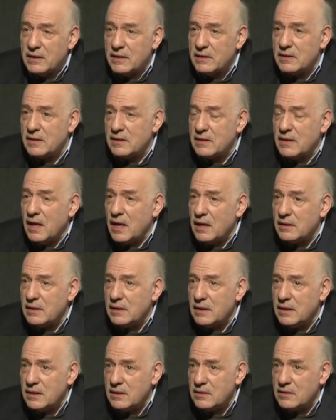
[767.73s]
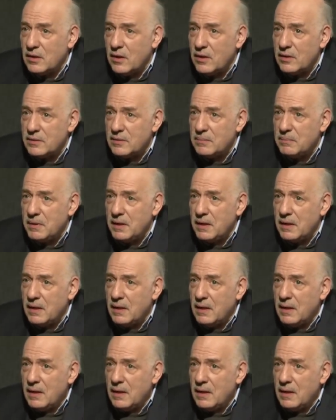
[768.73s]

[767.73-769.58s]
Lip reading: the society is going to be.